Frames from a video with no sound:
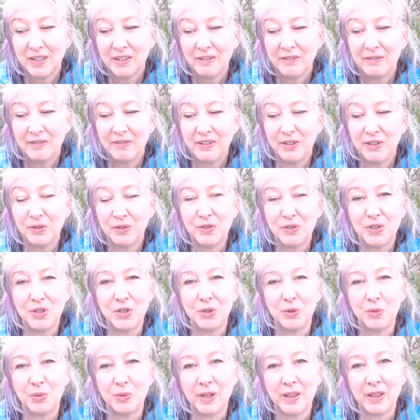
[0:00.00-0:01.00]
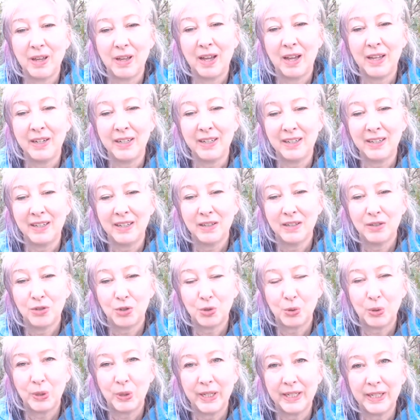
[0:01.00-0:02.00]
fills you with honeyed
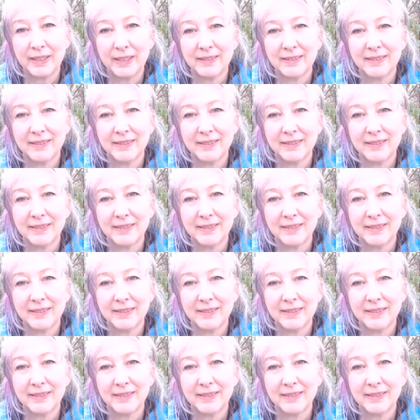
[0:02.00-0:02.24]
joy.